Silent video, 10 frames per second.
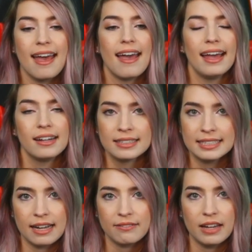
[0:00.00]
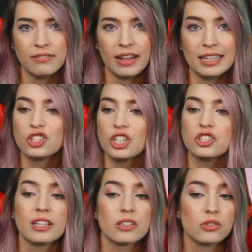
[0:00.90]
LD Nat 5, that can
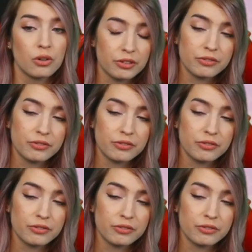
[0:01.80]
change things over for